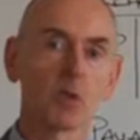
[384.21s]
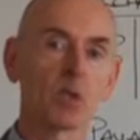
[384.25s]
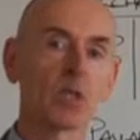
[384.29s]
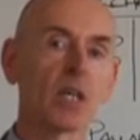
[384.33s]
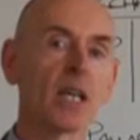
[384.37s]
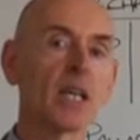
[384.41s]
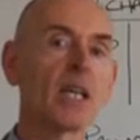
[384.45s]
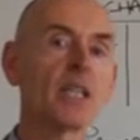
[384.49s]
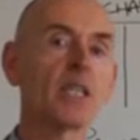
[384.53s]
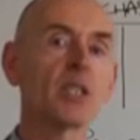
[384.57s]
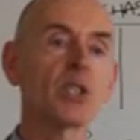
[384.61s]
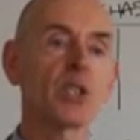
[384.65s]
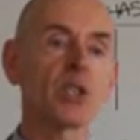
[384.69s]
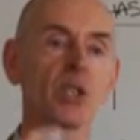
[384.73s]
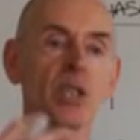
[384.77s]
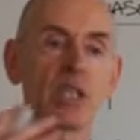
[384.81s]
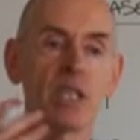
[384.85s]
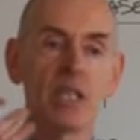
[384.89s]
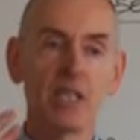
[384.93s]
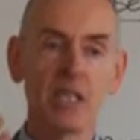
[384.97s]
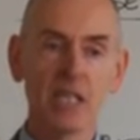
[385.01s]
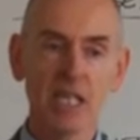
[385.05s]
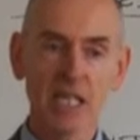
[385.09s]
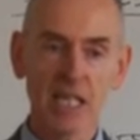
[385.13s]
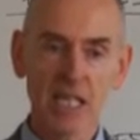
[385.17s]
Okay, so you
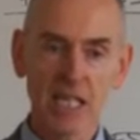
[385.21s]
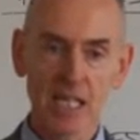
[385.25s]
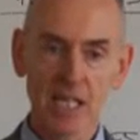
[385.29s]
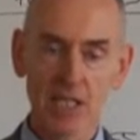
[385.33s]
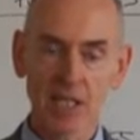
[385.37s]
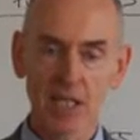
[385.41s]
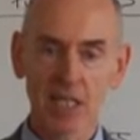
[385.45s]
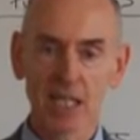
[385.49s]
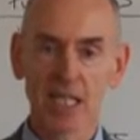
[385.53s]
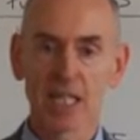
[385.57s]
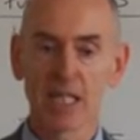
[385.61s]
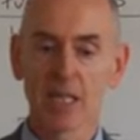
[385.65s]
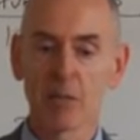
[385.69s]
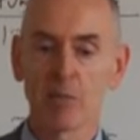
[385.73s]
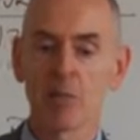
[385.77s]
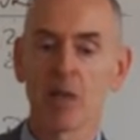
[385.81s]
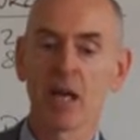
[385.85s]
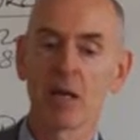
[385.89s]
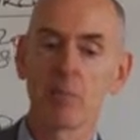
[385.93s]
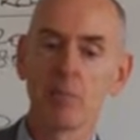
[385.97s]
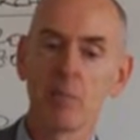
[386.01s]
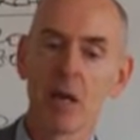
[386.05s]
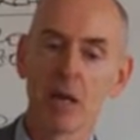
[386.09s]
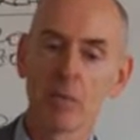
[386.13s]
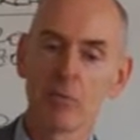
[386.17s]
need to keep
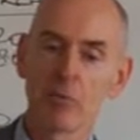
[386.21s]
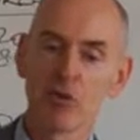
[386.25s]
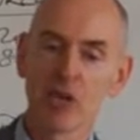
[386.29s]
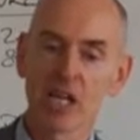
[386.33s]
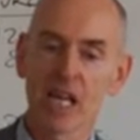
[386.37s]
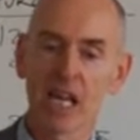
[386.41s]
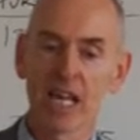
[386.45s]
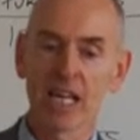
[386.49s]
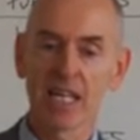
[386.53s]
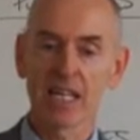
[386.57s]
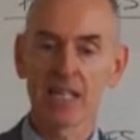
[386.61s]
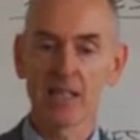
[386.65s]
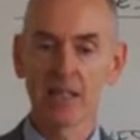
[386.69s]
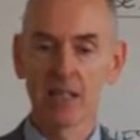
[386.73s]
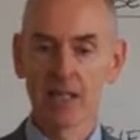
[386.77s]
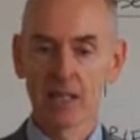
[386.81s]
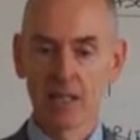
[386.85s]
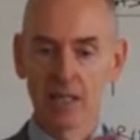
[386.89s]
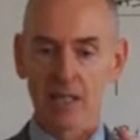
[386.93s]
that memory aid,